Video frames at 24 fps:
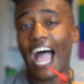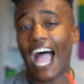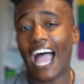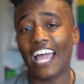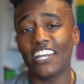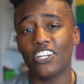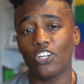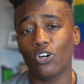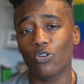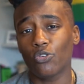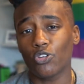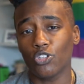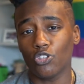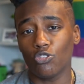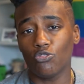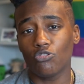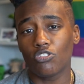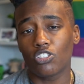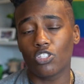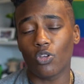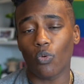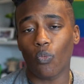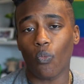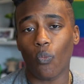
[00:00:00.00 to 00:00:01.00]
I don't
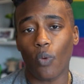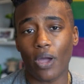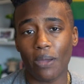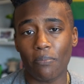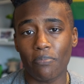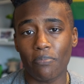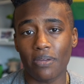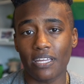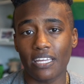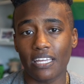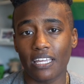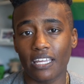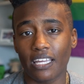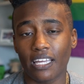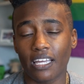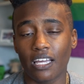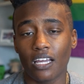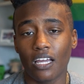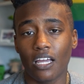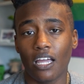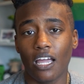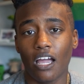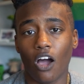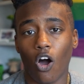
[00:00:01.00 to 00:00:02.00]
use the webbing
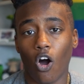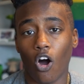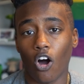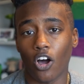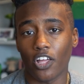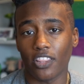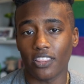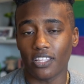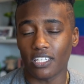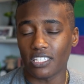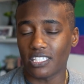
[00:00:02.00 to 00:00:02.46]
on the